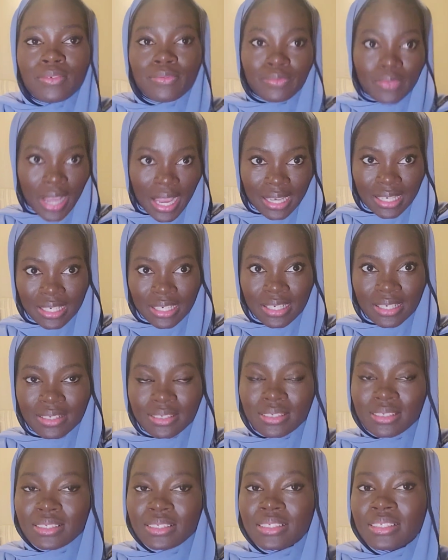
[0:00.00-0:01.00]
Father
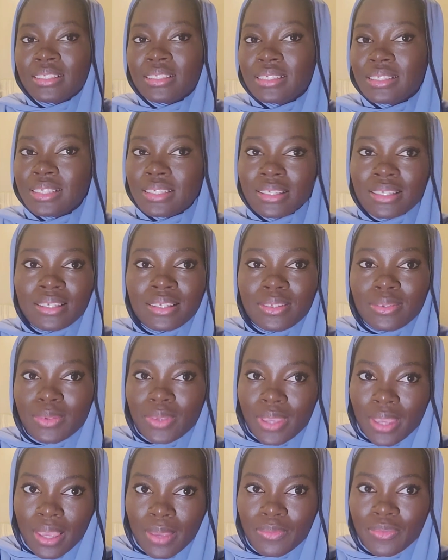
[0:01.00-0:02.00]

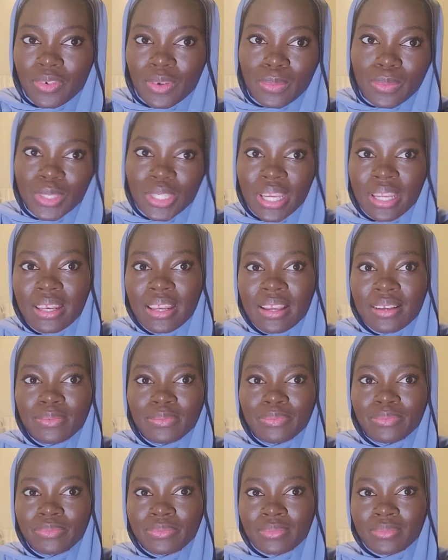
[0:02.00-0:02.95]
came from Jannah.